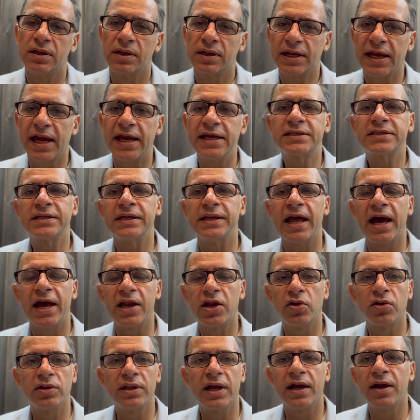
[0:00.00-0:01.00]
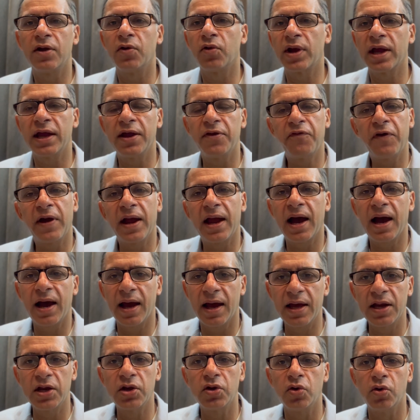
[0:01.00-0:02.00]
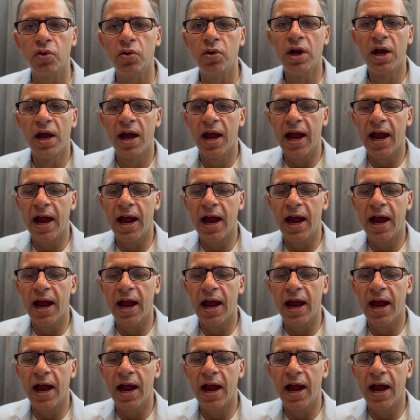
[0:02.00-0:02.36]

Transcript: case scenario that, okay, if I hire you